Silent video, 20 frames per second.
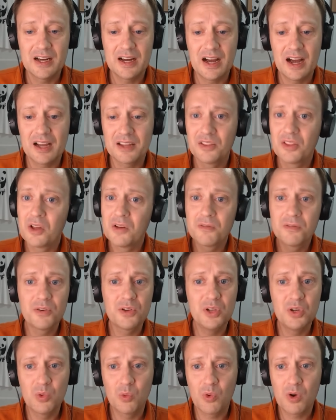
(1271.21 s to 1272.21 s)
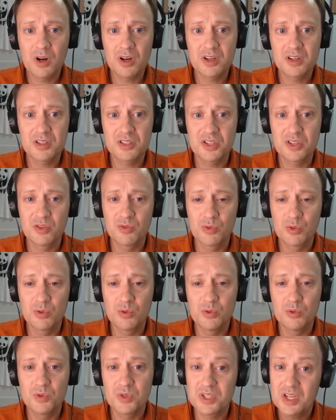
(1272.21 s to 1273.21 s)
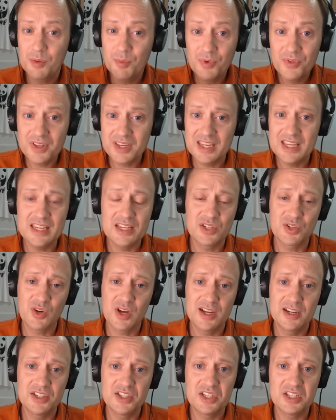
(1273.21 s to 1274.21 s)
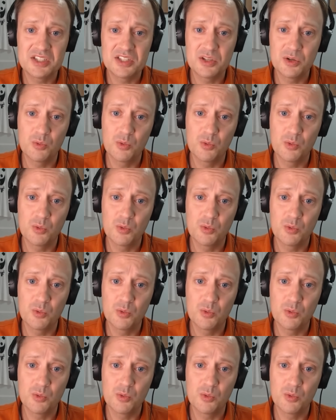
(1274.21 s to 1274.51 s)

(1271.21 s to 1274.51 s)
I'd love for you to walk us through some of the key strategies that